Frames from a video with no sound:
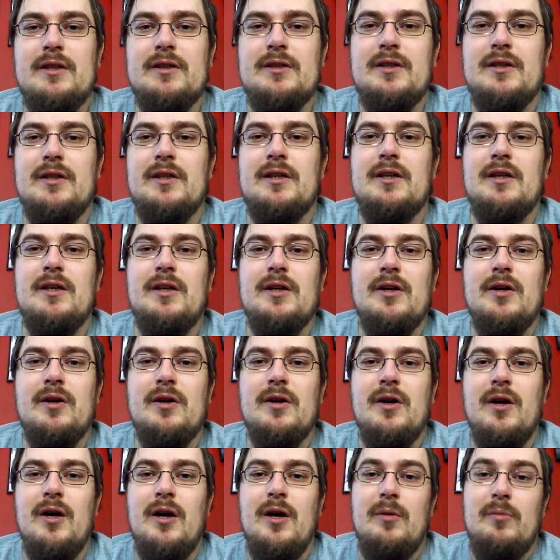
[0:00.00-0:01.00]
into the
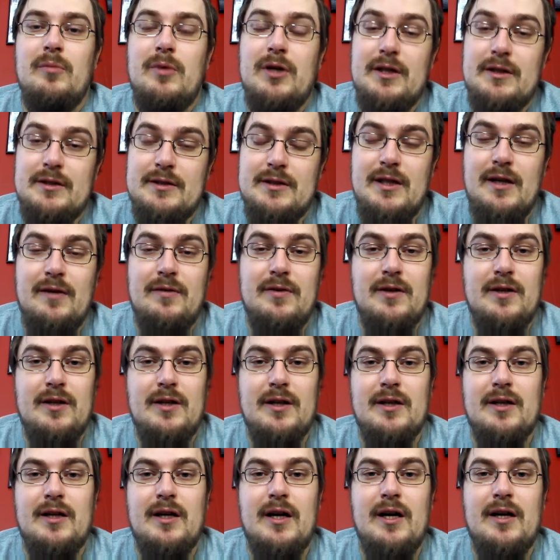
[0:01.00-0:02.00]
year, but he's
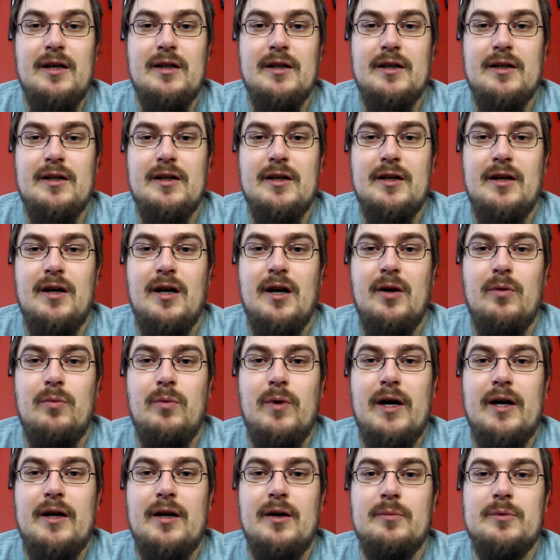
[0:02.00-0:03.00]
definitely a guy that can
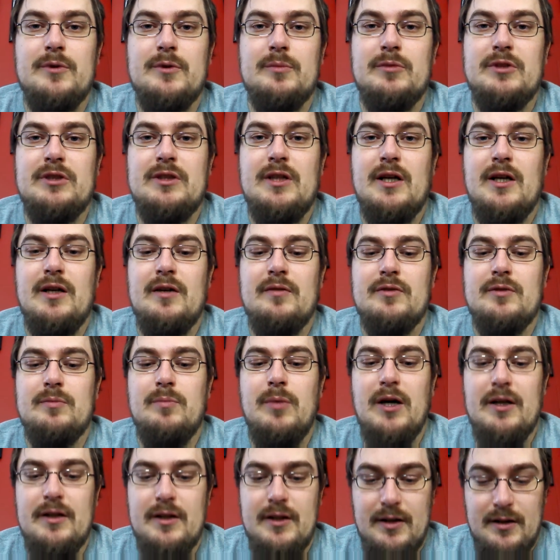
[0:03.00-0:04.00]
rack up some saves
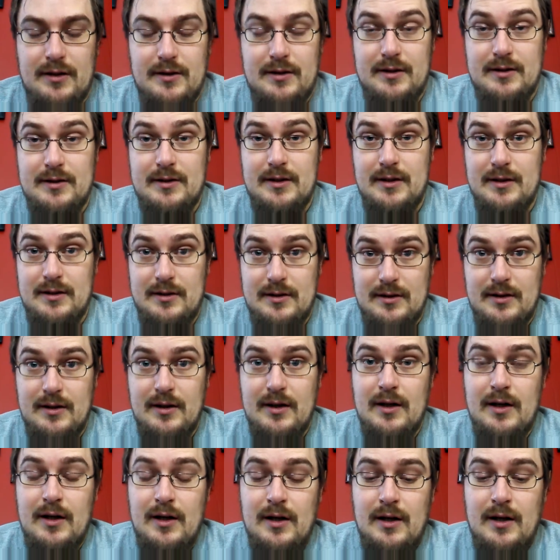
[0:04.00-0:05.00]
by the end of the season.
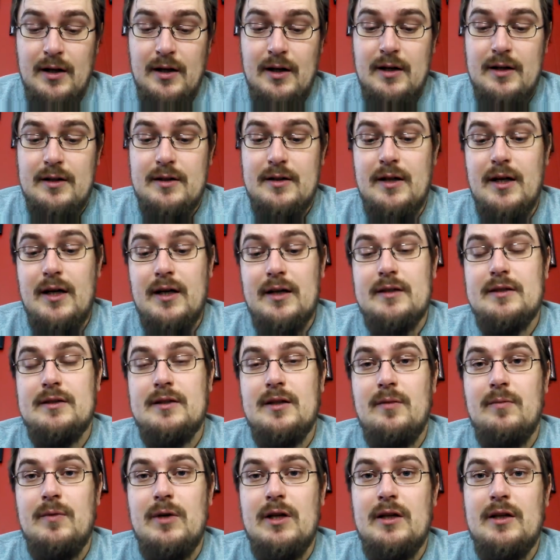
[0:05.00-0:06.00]
Next
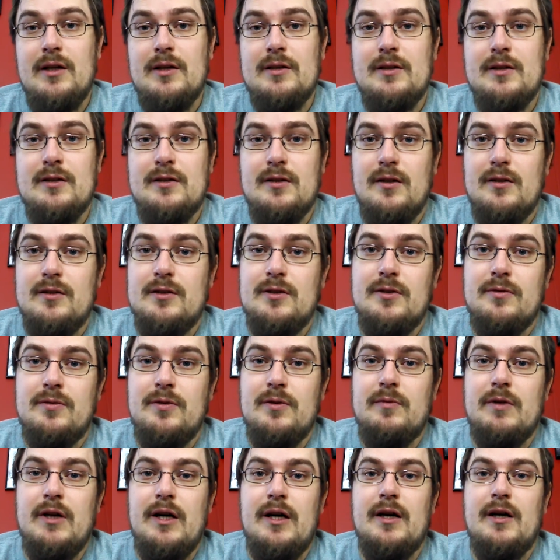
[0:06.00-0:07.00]
on my list is also
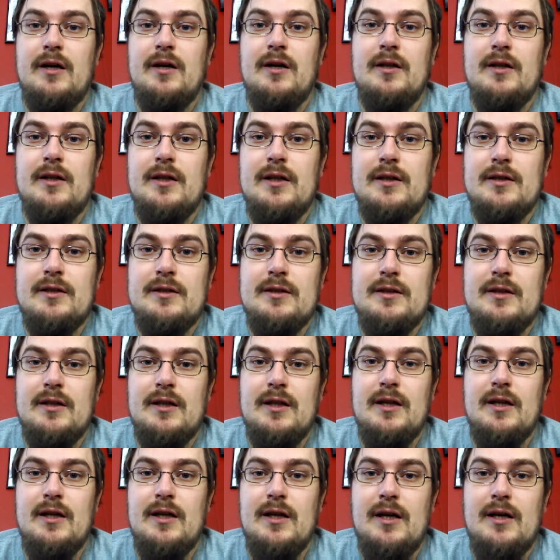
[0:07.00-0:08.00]
from the AL East,
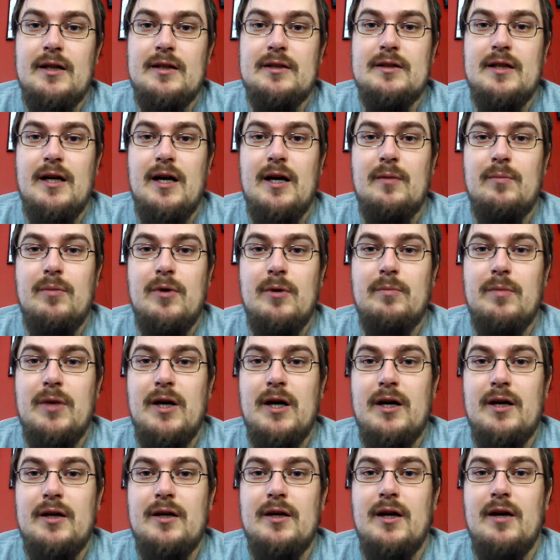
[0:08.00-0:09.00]
the Tampa
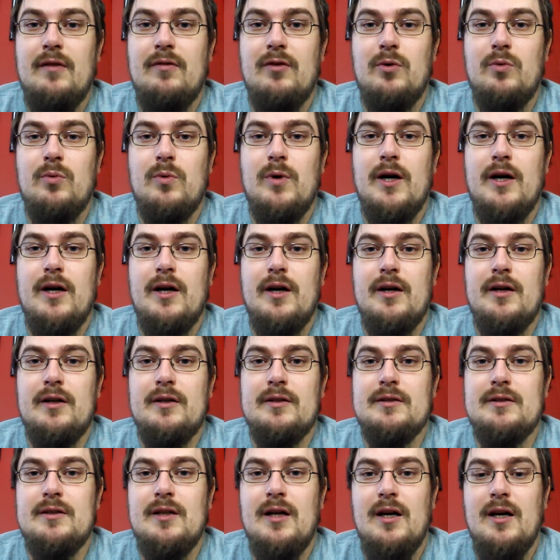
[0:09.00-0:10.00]
Bay Devil
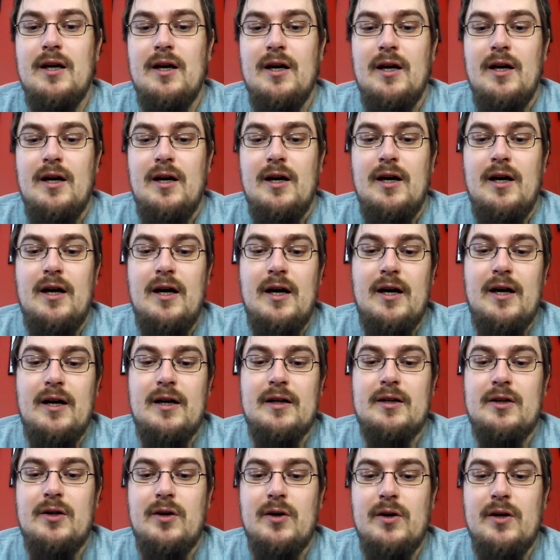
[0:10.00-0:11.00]
Rays.
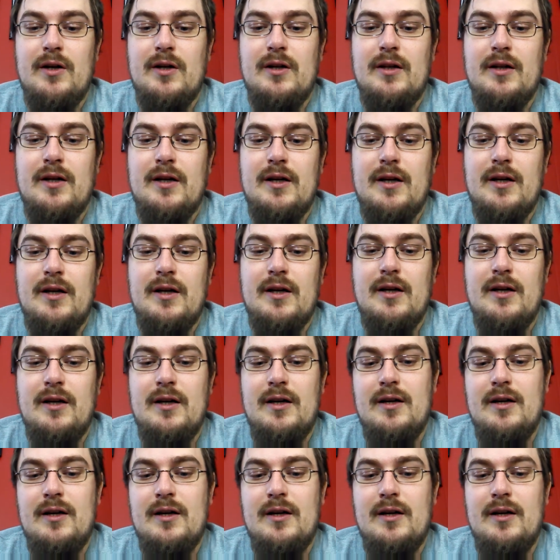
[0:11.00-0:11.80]
Currently,